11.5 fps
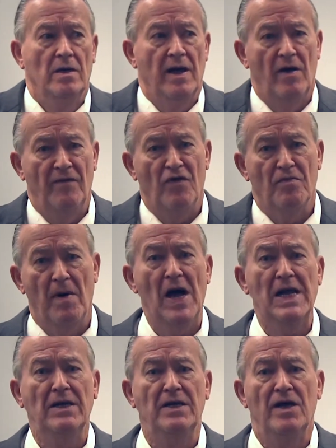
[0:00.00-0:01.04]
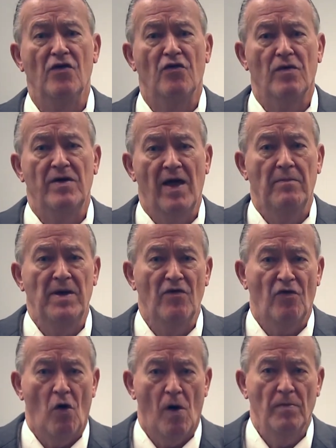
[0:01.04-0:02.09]
Now, if it's bodily injury, that
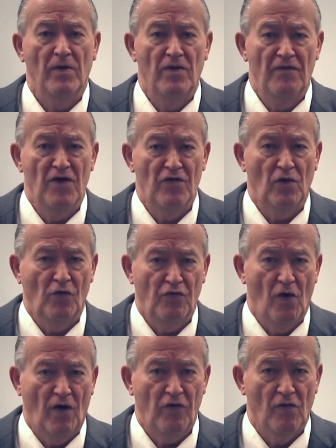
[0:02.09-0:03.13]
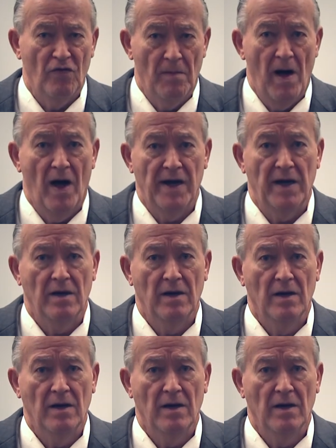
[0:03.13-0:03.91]
means harm to the physical structure of the body.